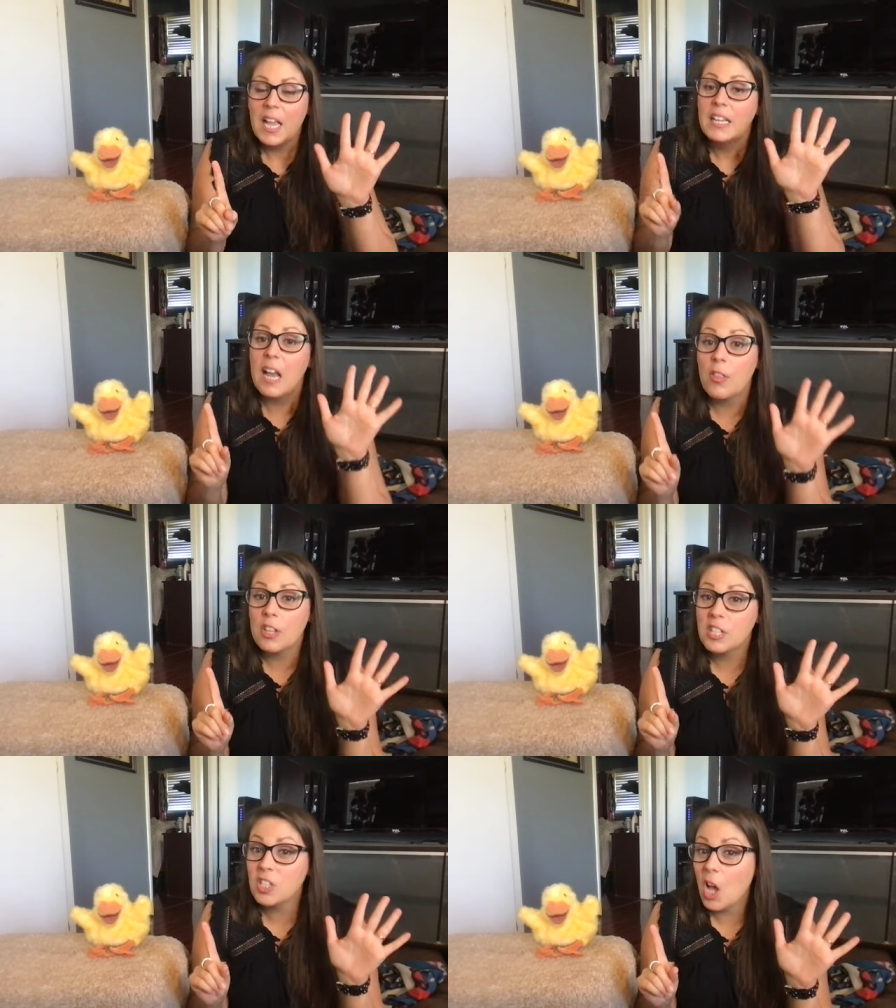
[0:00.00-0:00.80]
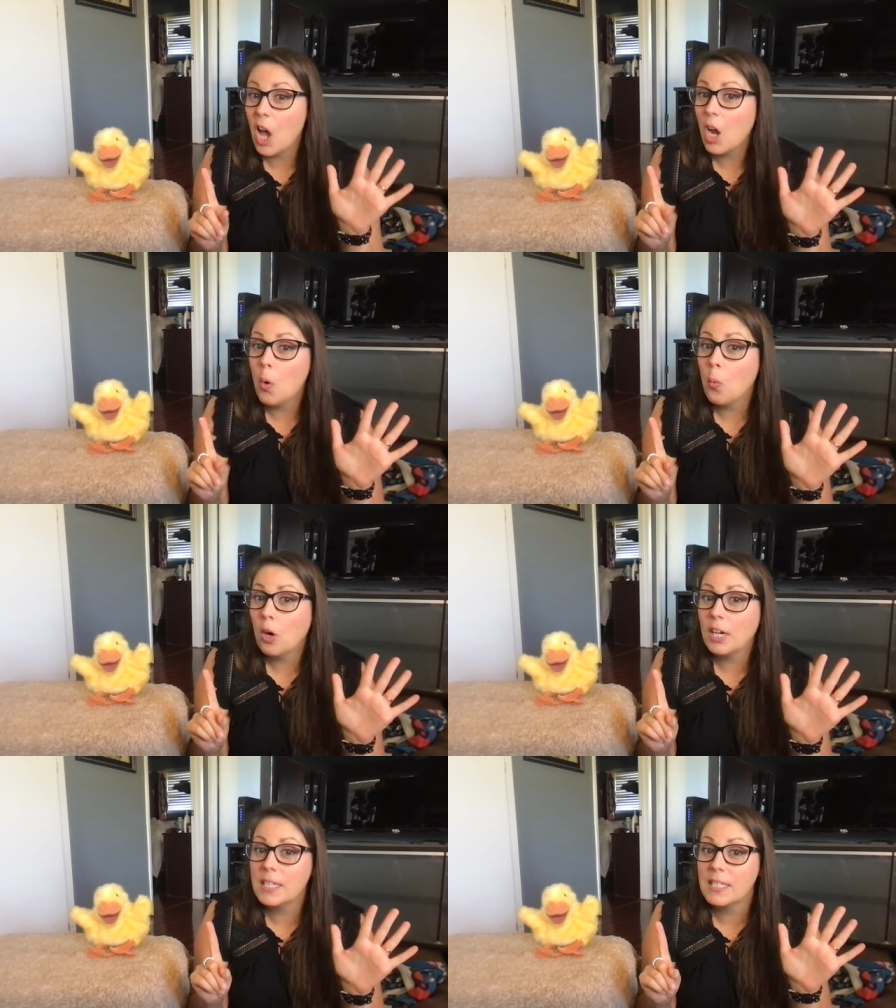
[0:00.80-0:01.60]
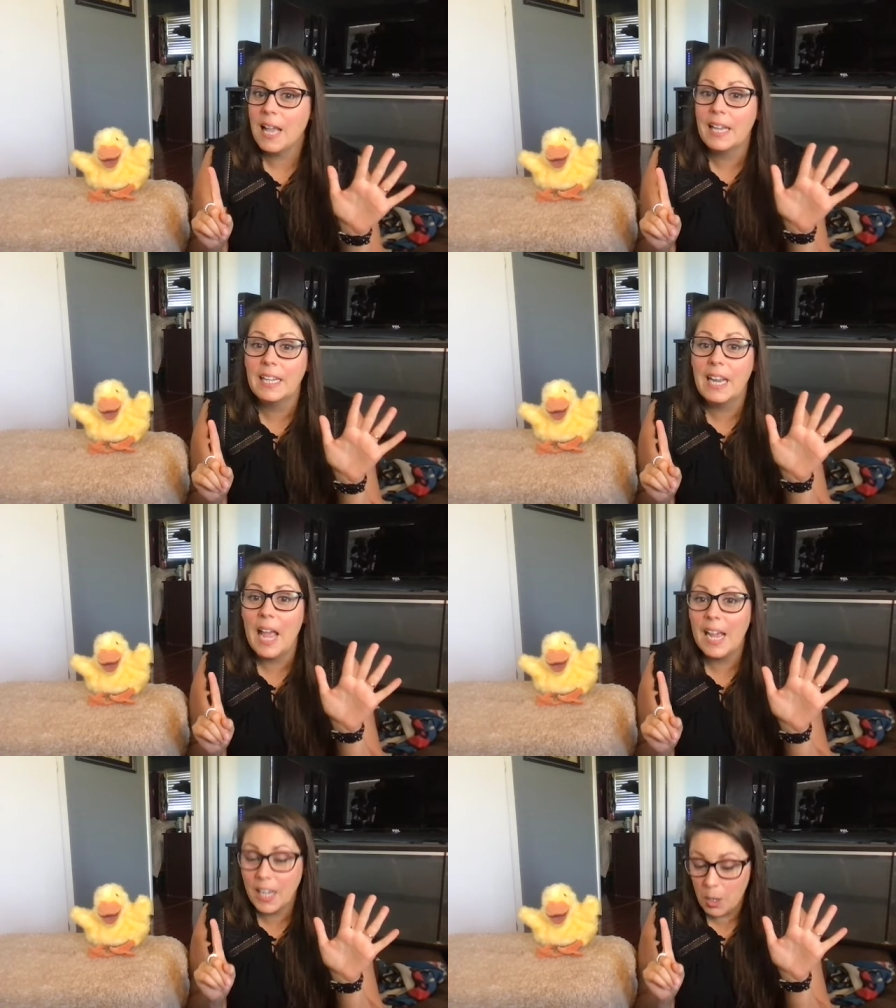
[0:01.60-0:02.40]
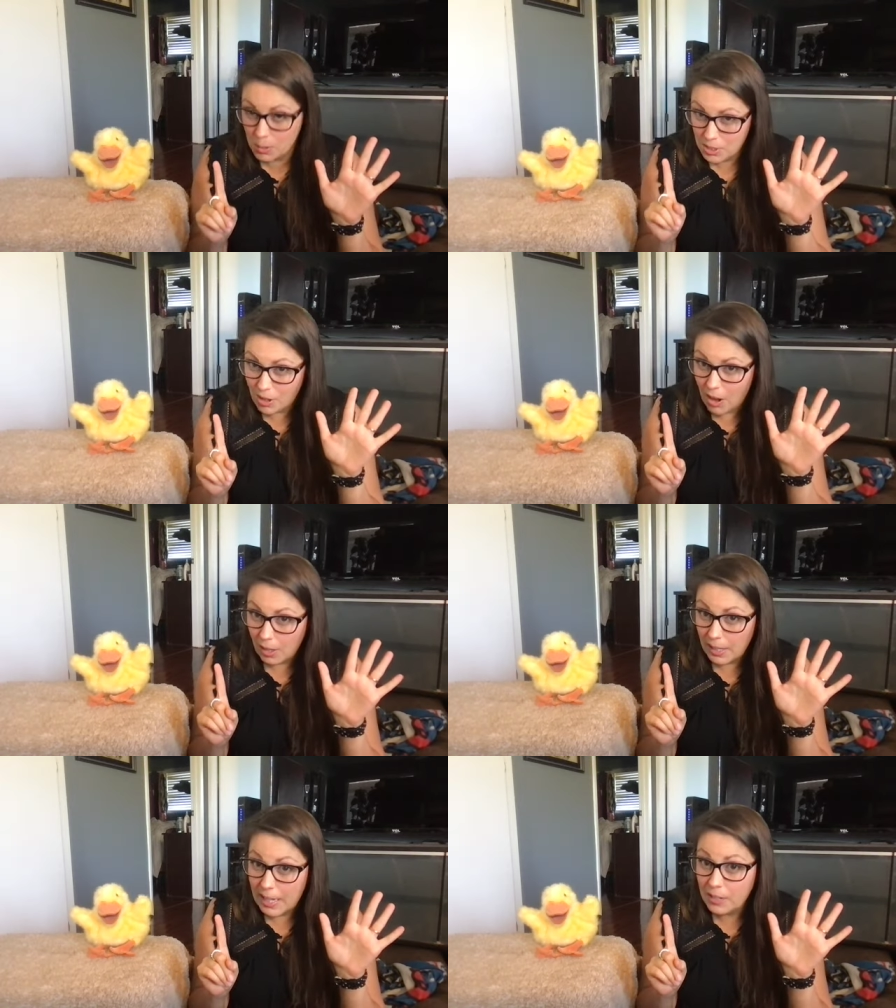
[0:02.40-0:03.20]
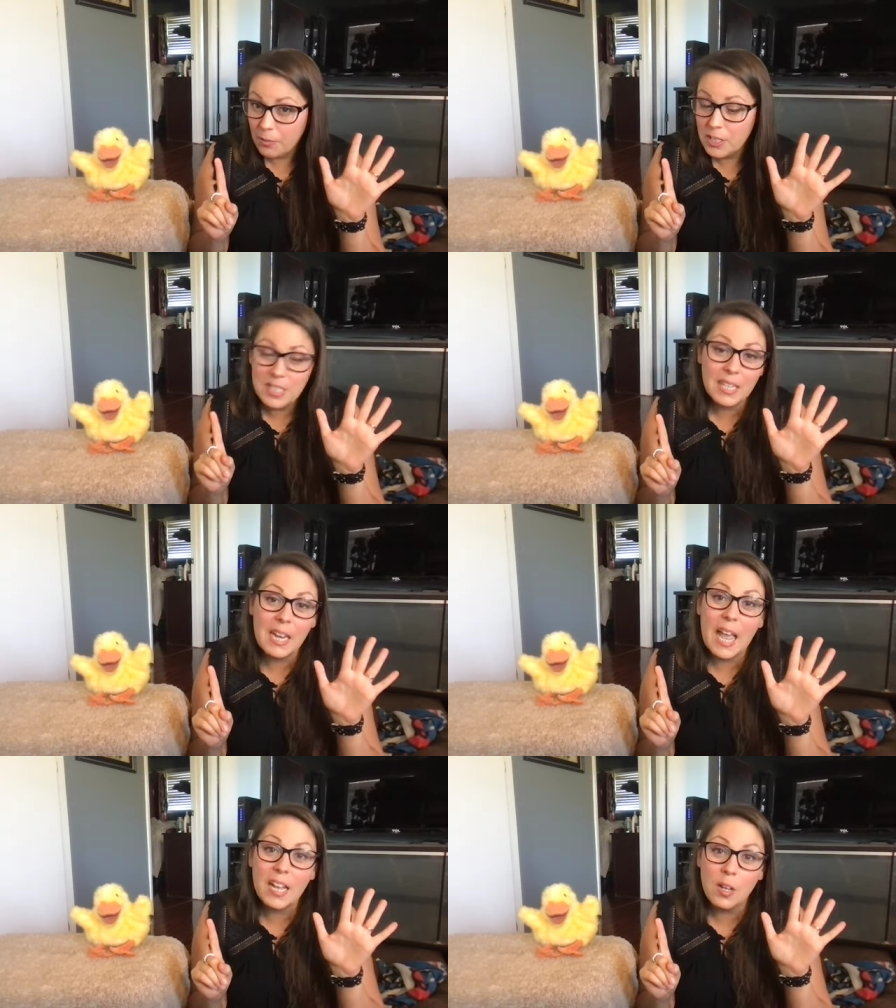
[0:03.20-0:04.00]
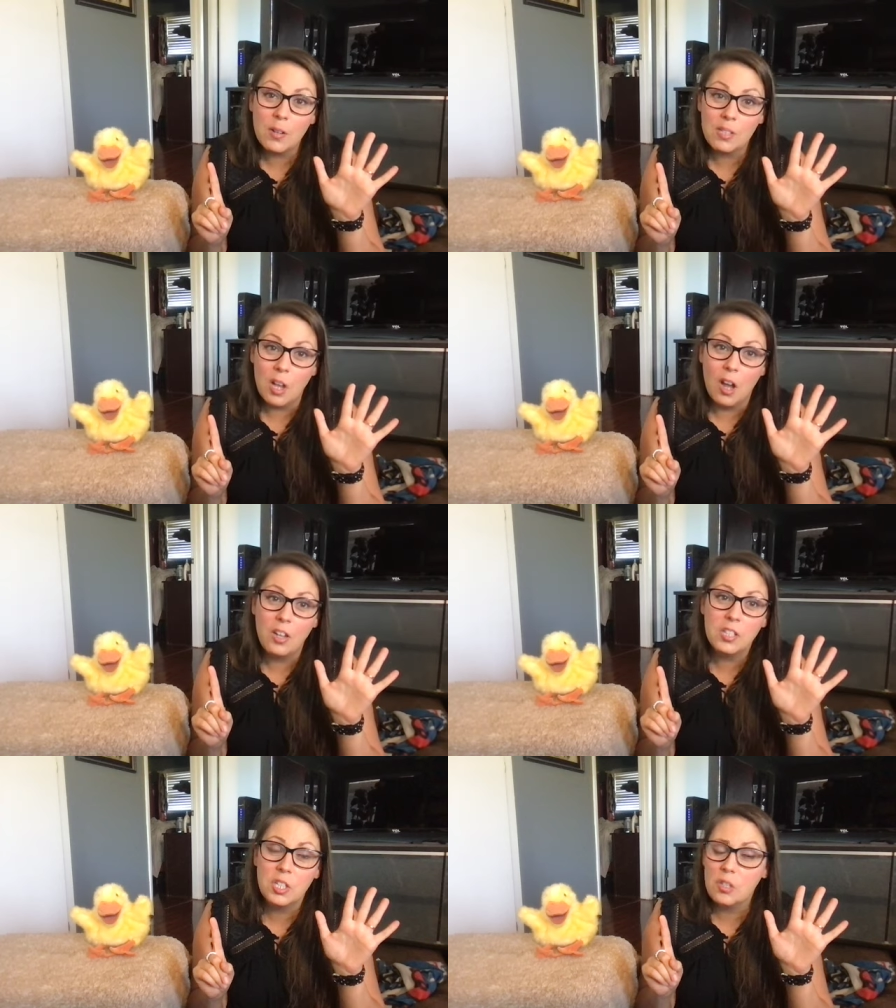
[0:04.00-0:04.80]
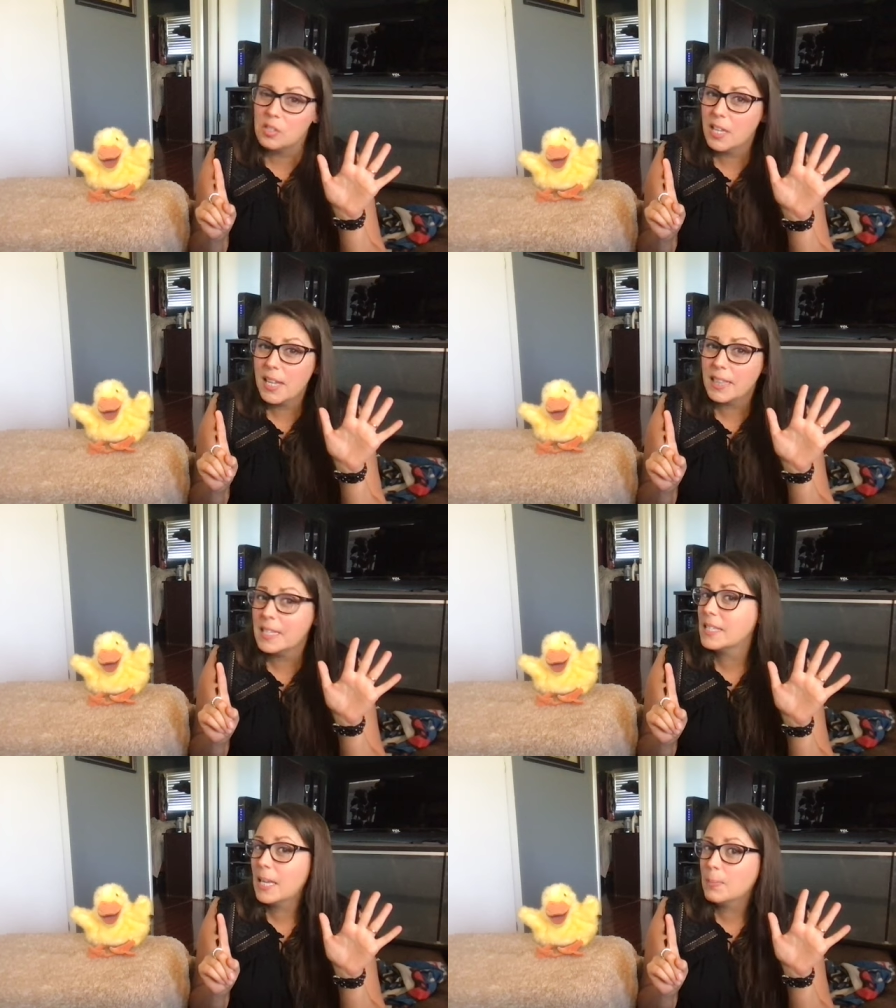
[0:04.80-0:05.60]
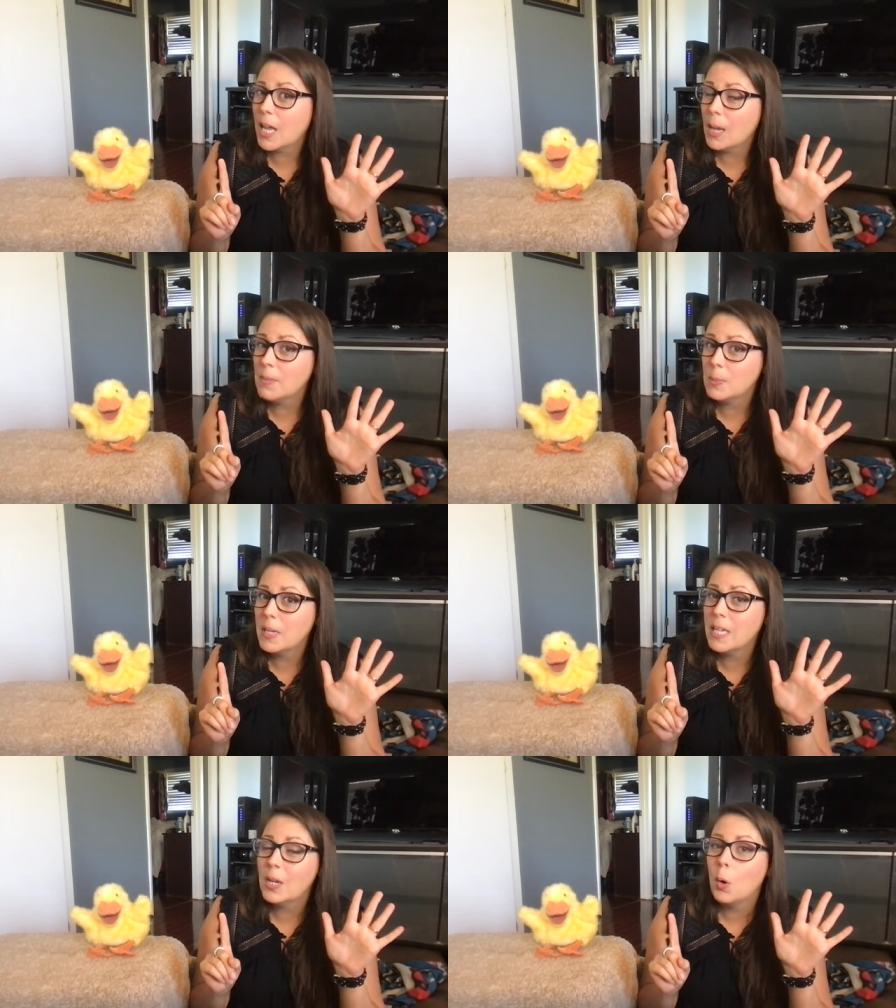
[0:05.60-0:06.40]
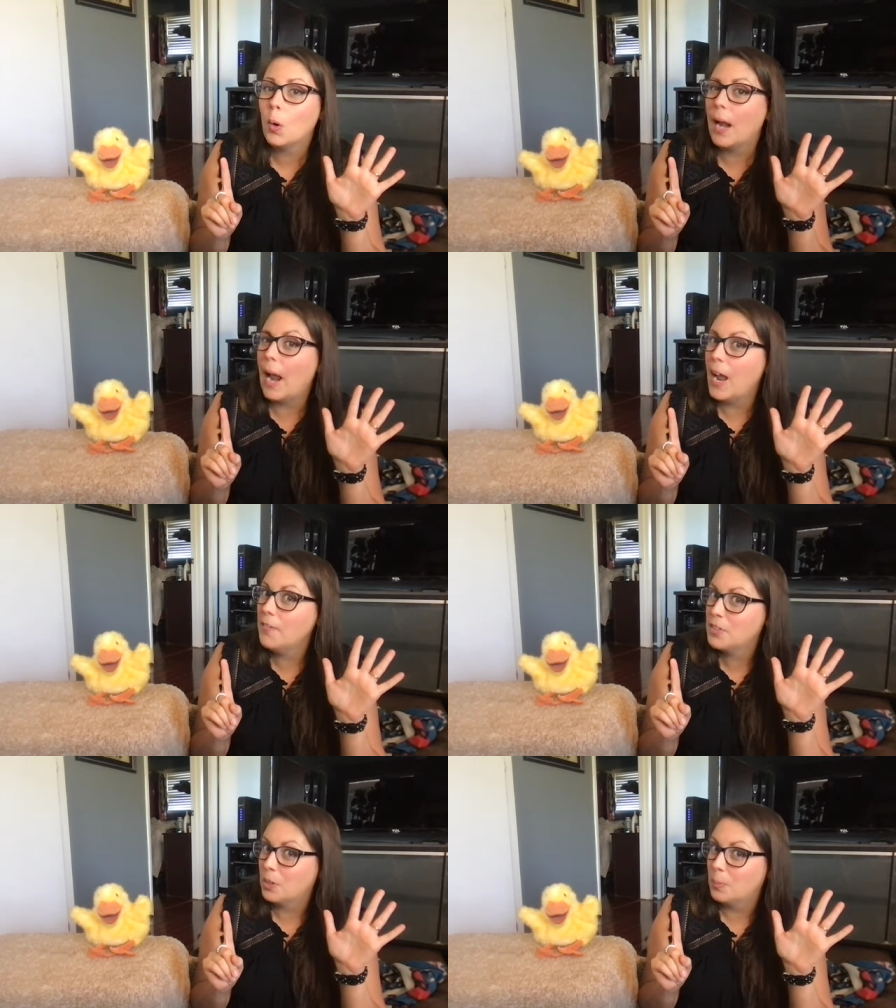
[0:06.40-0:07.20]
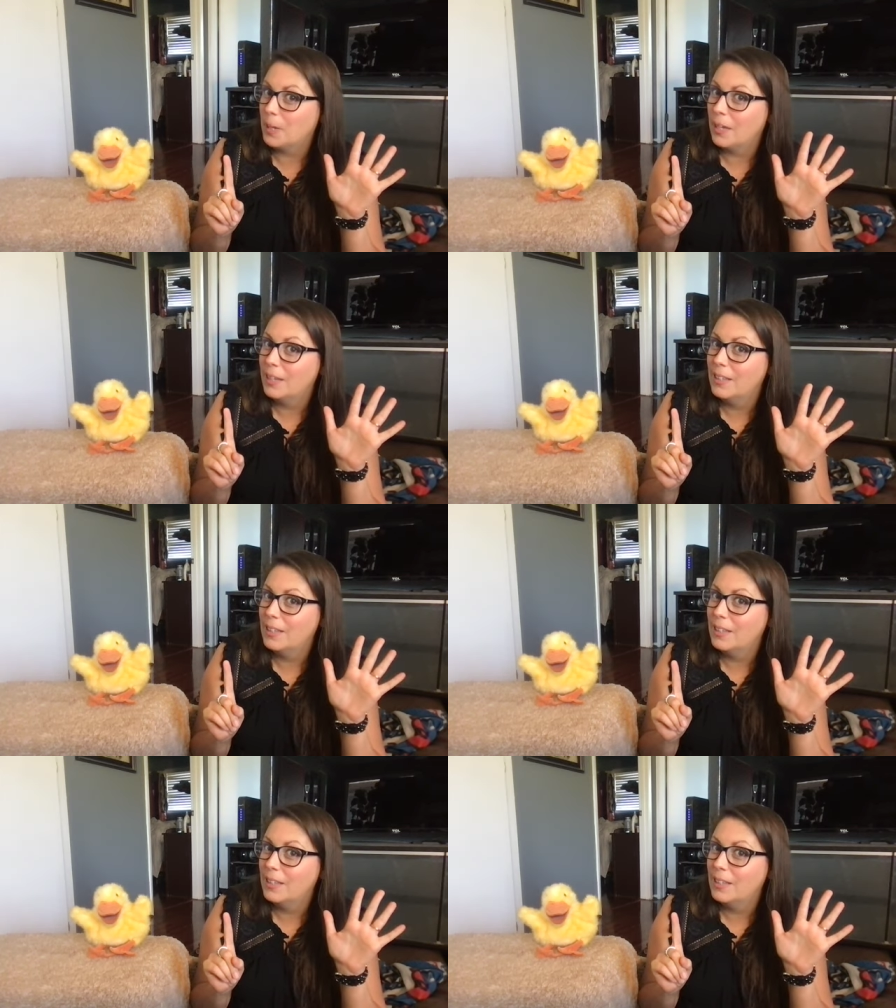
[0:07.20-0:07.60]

Now, this song works like an echo song. And if we sing an echo song, do you sing at the same time as me or after me?